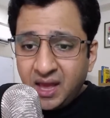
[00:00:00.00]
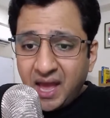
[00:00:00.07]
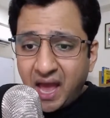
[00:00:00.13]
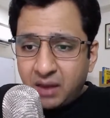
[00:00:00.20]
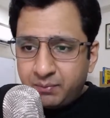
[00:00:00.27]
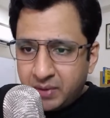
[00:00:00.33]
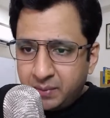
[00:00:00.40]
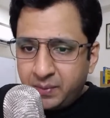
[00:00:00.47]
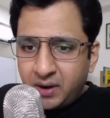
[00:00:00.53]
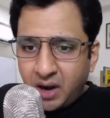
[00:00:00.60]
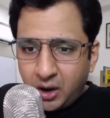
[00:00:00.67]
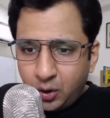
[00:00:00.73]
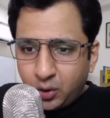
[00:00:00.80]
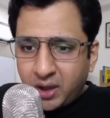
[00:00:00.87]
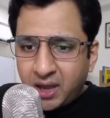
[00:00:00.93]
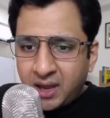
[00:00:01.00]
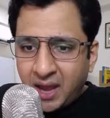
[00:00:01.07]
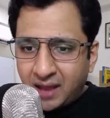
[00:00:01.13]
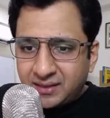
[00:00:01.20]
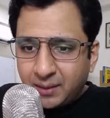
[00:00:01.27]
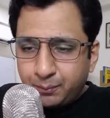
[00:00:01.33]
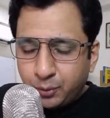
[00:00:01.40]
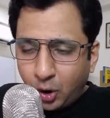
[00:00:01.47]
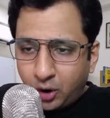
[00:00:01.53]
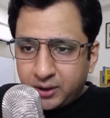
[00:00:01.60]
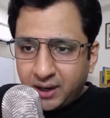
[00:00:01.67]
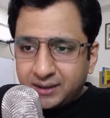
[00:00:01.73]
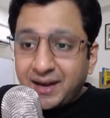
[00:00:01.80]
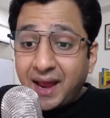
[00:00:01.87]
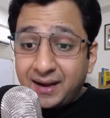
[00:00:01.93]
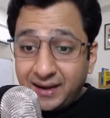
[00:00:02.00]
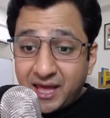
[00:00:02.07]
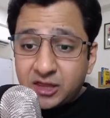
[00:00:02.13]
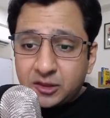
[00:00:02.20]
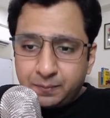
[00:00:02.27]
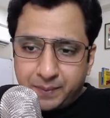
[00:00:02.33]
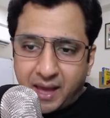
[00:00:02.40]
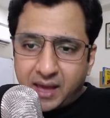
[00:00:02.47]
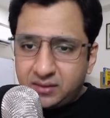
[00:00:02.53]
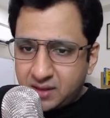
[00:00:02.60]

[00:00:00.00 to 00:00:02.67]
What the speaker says: and people are looking at the product at less price.